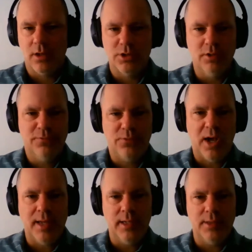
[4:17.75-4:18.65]
Are you
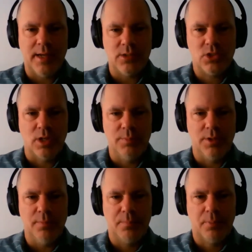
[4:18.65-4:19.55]
finding that some of
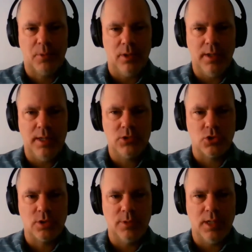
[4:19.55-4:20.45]
the plays or
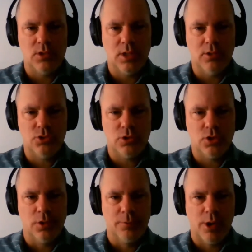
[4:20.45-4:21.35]
some of the ATOs that
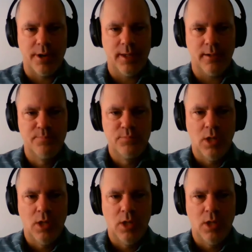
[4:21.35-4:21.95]
you're running